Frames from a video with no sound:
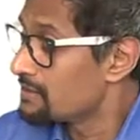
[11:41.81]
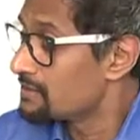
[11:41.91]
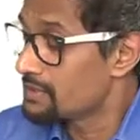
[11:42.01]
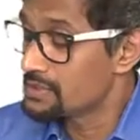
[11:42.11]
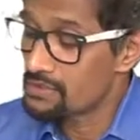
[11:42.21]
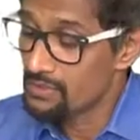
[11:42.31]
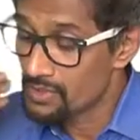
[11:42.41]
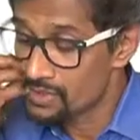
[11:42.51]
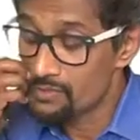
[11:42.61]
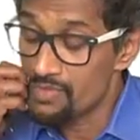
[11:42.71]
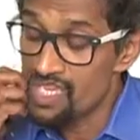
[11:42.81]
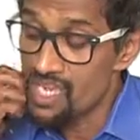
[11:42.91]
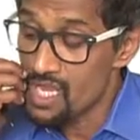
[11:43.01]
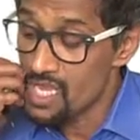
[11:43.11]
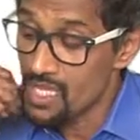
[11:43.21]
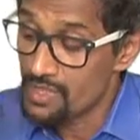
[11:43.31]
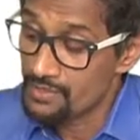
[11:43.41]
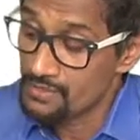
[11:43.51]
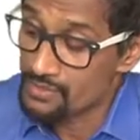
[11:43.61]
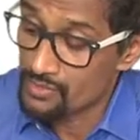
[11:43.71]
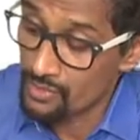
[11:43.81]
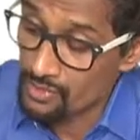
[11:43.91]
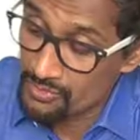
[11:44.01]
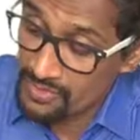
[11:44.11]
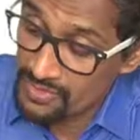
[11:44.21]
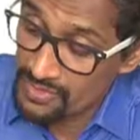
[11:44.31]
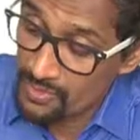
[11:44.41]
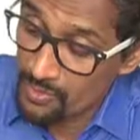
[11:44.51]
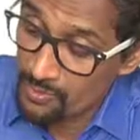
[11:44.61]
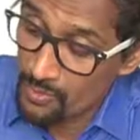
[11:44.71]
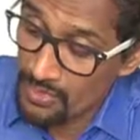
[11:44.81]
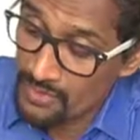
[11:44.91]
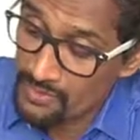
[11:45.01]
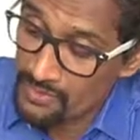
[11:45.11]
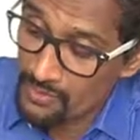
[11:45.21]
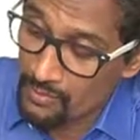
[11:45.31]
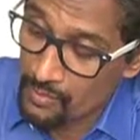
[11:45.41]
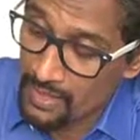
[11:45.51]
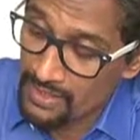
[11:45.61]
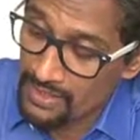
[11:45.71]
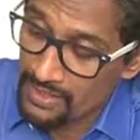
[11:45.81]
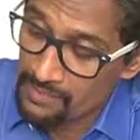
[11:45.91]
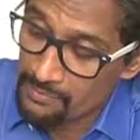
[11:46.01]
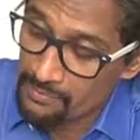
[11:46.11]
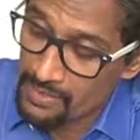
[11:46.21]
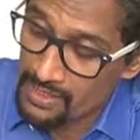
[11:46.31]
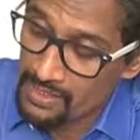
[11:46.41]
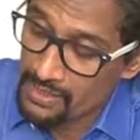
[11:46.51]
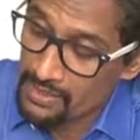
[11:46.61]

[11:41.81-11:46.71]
So it's going to be, this is going to be zero point one eight P,